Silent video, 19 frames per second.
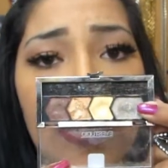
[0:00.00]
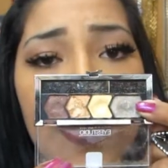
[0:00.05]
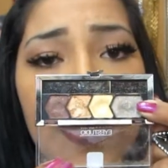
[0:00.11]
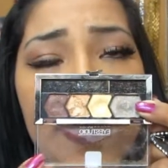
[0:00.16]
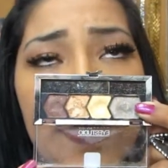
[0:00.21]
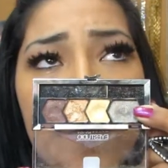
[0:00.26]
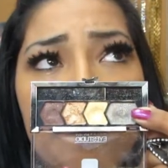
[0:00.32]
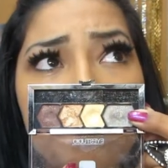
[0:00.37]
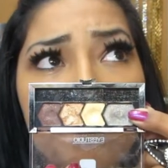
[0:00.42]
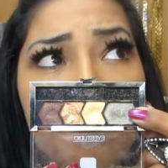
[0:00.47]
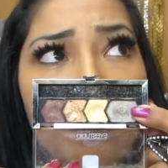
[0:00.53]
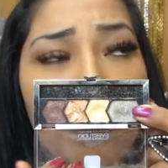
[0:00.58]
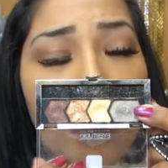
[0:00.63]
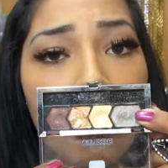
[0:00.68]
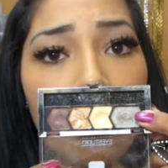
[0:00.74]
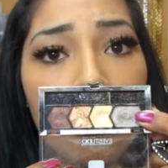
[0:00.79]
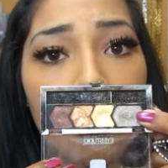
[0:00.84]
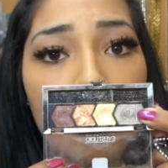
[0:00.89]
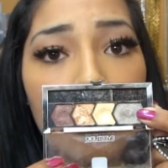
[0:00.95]
um,
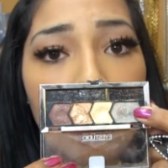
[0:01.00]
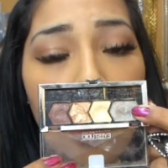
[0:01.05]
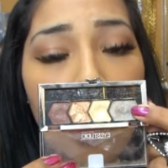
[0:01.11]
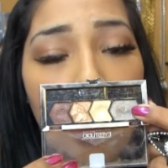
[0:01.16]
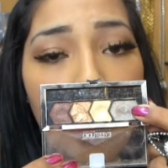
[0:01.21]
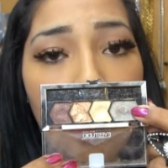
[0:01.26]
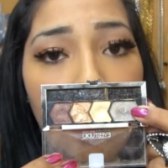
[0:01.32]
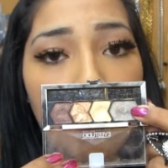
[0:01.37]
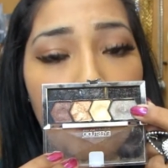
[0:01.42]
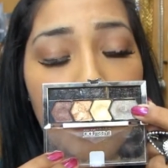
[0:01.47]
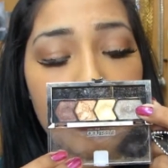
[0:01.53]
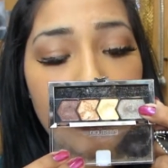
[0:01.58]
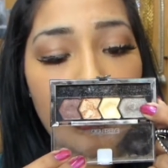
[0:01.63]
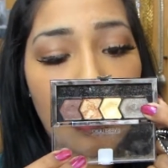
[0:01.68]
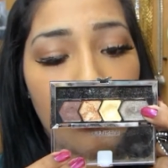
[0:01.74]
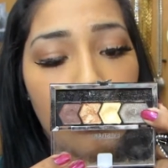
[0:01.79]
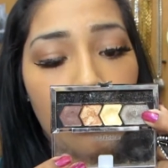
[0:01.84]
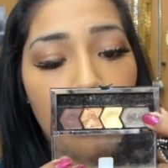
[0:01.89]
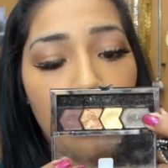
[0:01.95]
um,
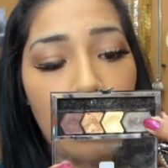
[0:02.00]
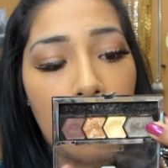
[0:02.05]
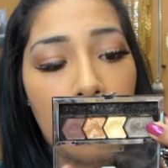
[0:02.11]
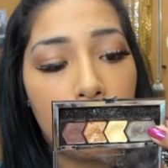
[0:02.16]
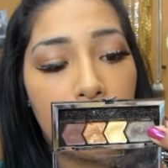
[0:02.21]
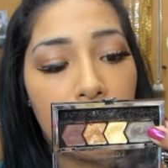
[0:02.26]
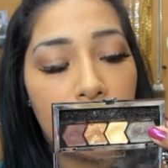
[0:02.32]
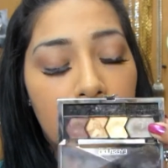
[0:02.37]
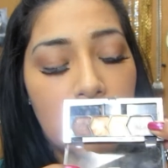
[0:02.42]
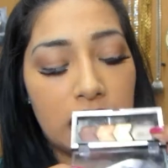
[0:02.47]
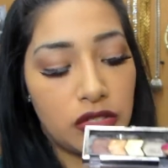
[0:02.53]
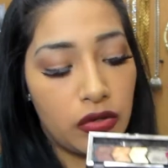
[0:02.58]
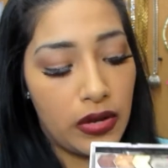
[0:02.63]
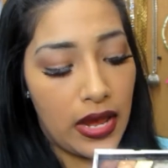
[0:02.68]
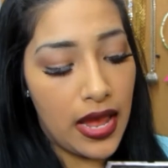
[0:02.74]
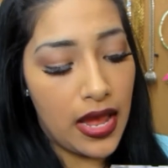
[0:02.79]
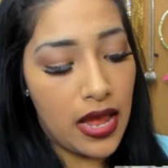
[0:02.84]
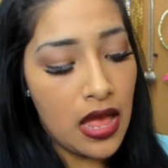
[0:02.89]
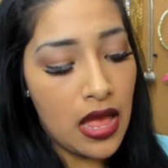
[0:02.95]
eyeshadow, but that's
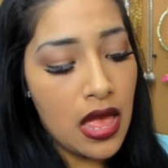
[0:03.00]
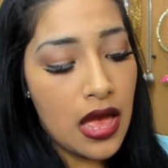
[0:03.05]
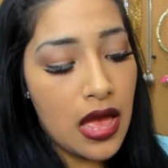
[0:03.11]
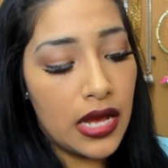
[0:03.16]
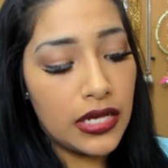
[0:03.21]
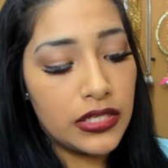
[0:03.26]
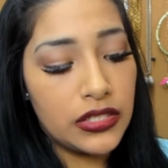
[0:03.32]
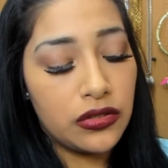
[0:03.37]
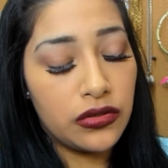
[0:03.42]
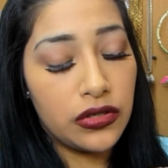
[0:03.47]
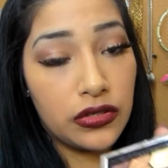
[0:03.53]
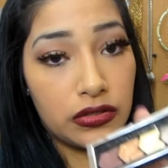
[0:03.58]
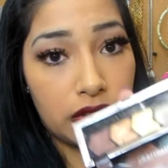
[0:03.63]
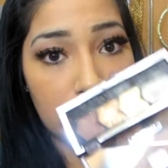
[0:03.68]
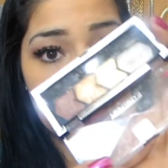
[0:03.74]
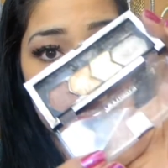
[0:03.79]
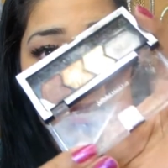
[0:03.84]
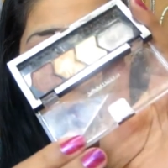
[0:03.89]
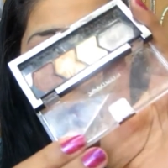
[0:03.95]
okay. I still use
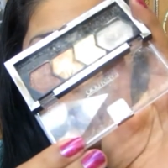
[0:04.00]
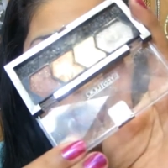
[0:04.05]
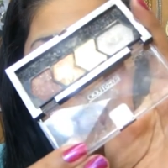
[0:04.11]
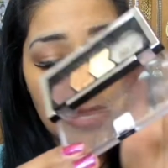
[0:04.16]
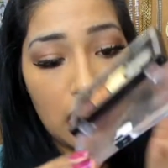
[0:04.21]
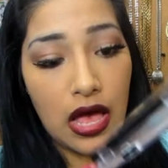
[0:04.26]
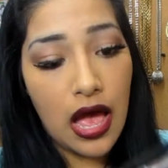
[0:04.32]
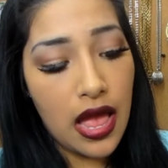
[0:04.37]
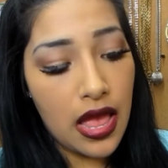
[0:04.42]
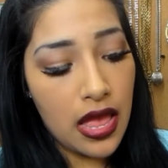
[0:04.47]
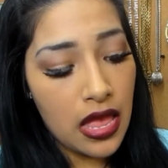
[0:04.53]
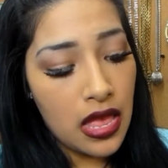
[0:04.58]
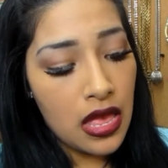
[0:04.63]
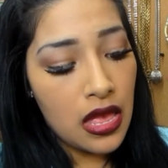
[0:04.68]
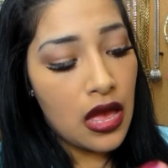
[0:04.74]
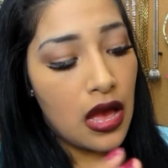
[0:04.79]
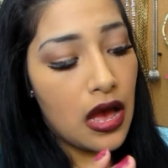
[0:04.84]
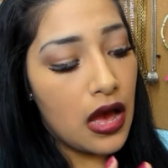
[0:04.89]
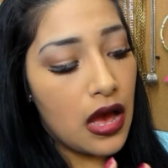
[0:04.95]
these colors a lot.
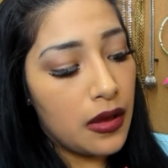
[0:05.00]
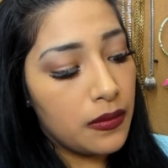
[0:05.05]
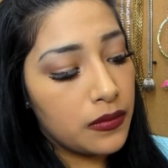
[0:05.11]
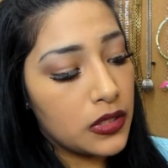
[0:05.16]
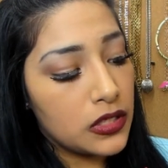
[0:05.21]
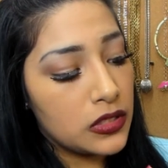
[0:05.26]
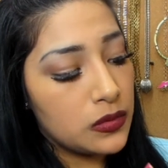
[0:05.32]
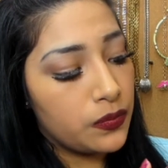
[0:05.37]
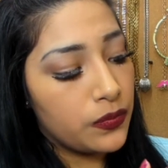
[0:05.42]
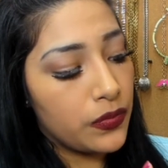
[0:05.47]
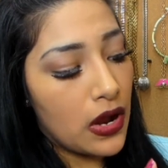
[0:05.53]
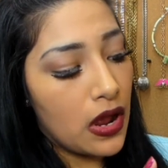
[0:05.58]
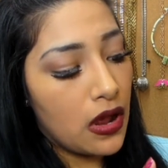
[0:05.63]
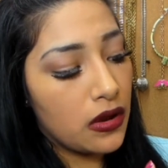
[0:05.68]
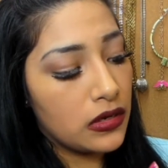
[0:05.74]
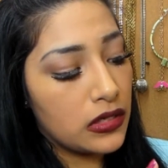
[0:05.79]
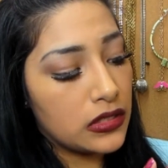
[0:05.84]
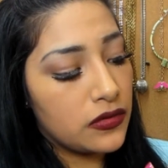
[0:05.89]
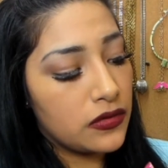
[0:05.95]
Um, this
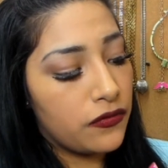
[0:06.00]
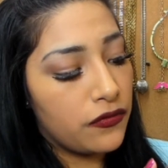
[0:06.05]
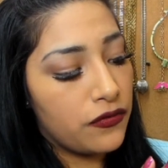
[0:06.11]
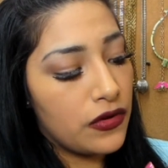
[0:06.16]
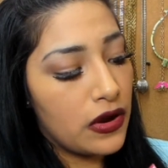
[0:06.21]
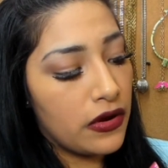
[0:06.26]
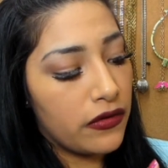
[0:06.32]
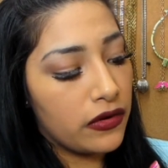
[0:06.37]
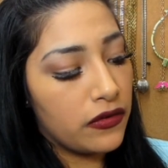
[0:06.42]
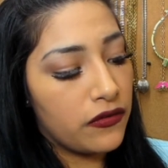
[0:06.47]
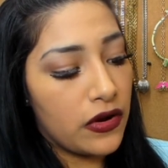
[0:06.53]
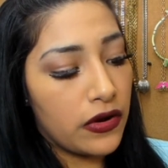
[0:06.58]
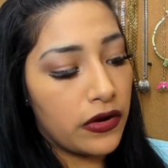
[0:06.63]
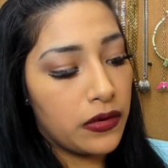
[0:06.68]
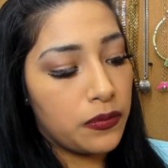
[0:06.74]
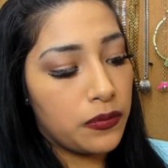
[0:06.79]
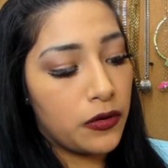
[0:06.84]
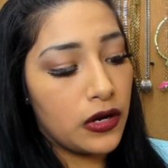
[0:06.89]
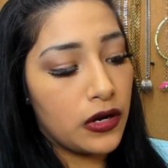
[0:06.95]
brown is very,
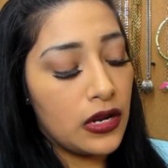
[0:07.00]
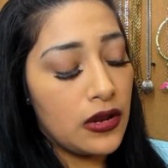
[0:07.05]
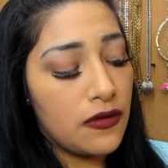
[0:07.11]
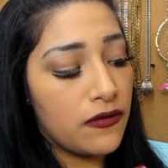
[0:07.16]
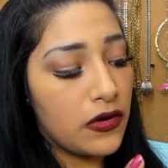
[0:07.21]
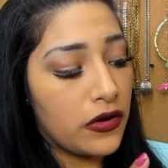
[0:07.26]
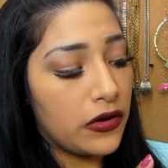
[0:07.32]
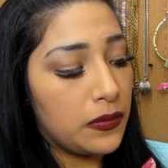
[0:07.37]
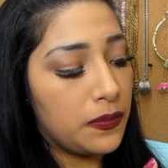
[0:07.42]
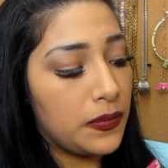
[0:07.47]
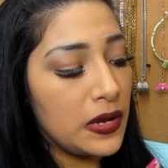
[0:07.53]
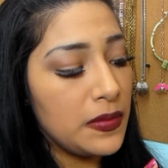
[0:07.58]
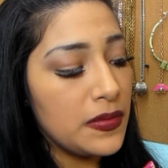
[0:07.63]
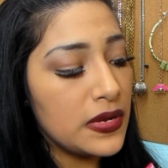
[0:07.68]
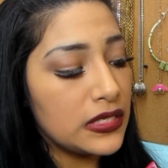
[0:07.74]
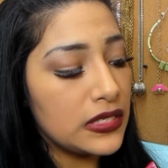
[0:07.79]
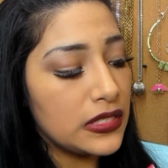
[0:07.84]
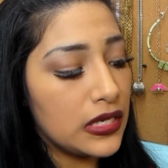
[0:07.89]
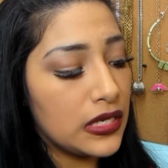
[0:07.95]
very pretty and very
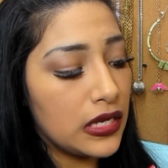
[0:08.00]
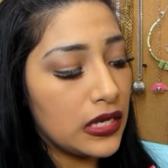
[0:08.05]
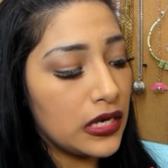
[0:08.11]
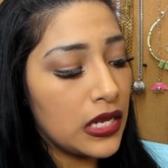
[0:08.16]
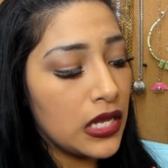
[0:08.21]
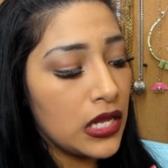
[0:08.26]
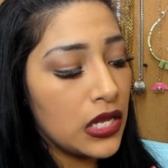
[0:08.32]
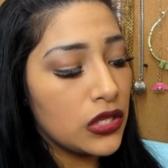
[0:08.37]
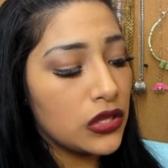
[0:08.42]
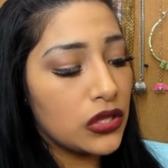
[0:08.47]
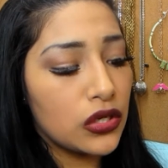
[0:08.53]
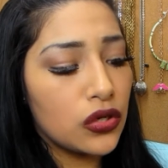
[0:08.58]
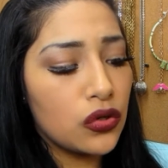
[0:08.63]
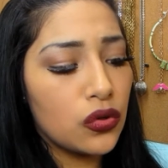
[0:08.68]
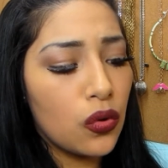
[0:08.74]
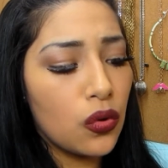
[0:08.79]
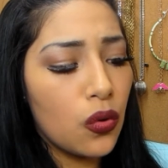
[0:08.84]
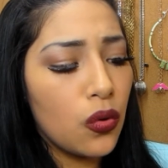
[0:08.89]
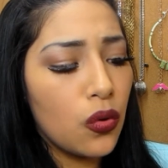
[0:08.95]
pigmented. The
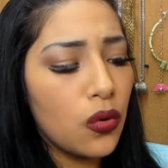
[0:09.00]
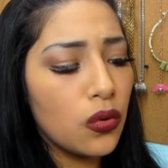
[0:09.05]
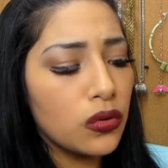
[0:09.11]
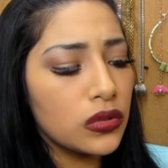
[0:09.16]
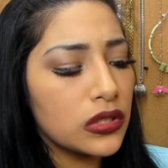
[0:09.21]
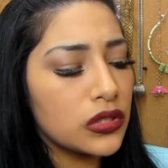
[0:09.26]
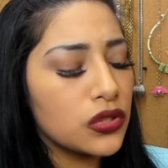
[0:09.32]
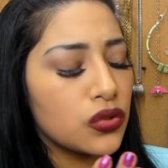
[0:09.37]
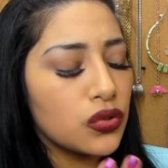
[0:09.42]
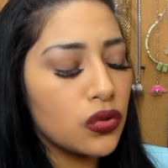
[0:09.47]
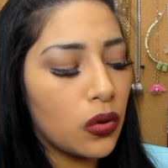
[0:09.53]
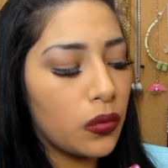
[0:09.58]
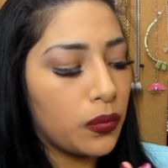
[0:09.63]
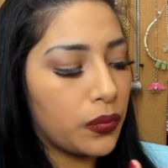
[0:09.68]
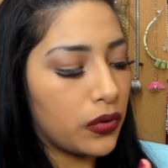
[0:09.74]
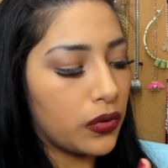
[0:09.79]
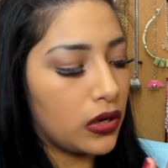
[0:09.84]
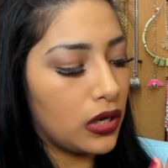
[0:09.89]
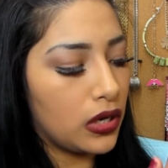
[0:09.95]
gold is so
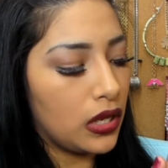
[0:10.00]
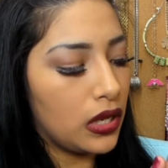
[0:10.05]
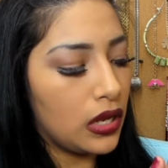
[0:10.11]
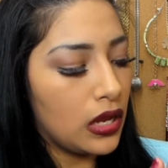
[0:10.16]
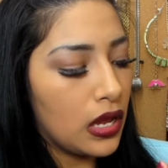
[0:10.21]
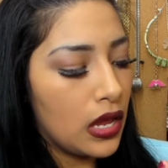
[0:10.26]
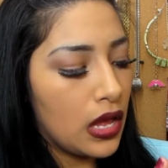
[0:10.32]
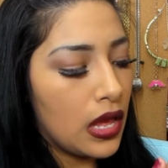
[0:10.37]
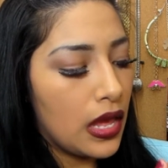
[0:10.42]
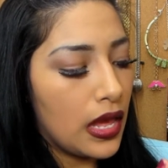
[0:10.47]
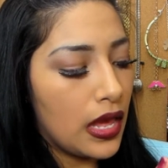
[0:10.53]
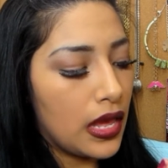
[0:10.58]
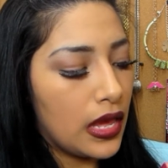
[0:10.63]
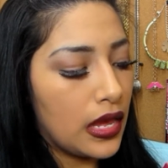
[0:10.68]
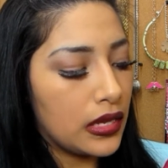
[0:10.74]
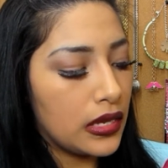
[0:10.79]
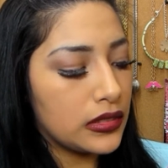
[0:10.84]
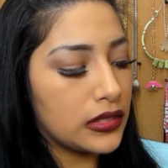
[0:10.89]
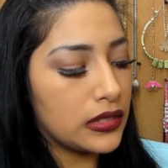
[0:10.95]
pretty
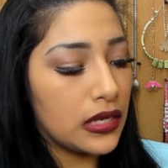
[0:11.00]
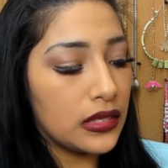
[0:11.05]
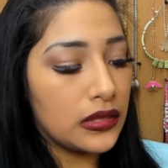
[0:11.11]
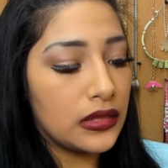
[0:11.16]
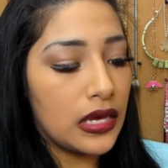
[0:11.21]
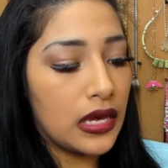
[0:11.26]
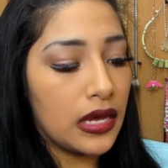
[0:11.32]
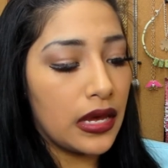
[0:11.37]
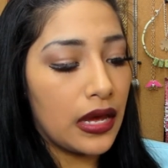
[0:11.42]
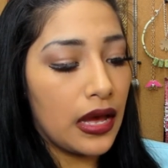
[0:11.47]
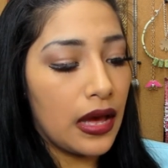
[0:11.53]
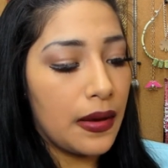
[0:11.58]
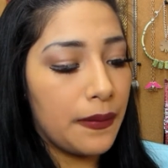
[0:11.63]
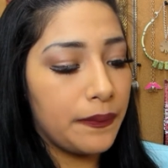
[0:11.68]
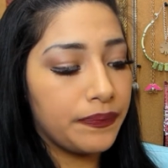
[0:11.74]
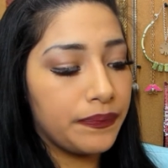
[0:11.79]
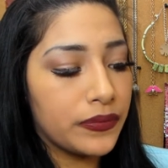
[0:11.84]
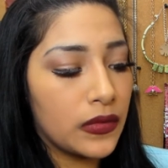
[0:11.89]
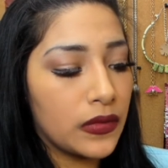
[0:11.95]
and the,
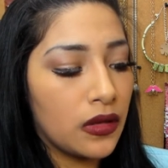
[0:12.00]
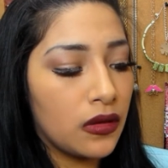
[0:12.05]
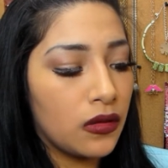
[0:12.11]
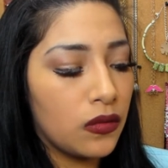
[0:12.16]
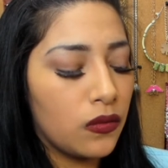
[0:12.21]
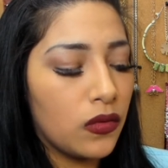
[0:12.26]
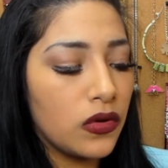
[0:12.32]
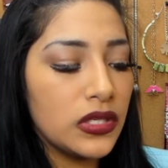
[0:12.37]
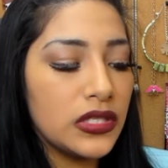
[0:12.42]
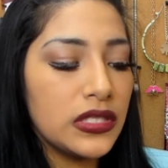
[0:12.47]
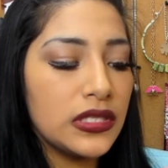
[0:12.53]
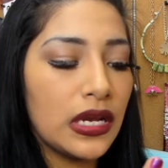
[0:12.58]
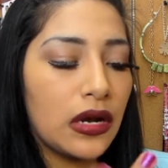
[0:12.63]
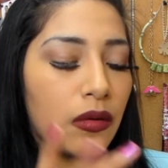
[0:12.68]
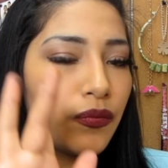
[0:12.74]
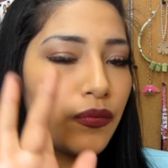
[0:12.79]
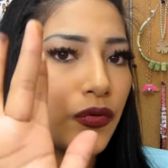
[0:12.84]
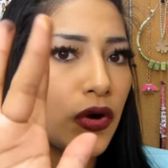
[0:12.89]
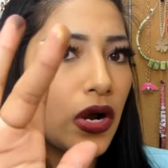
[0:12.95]
um, well this is like
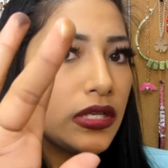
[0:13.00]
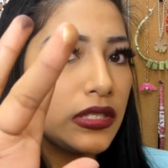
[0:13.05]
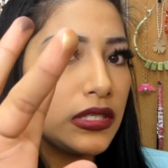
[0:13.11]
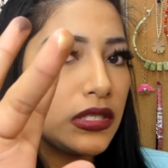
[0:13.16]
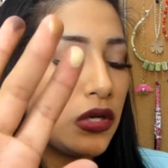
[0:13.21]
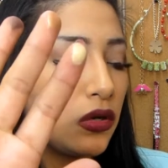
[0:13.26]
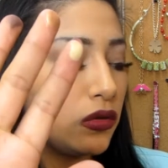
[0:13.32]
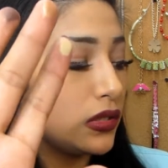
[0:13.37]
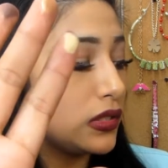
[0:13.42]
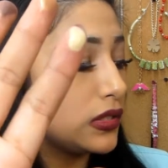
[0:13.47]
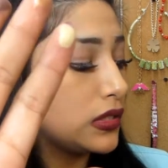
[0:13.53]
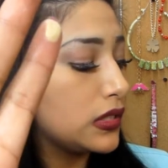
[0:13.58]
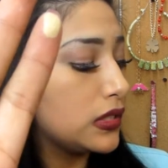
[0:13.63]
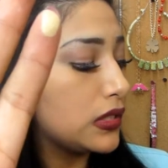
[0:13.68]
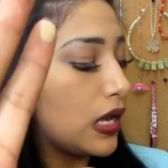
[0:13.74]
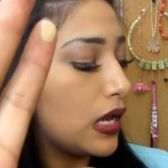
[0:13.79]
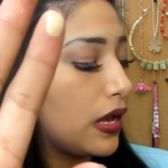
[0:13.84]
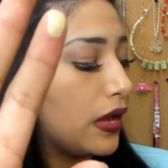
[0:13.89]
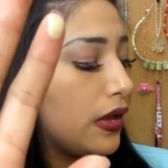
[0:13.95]
a bronzy gold. This
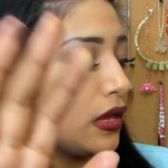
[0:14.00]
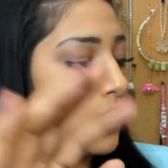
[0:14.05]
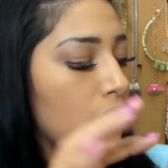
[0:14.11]
is a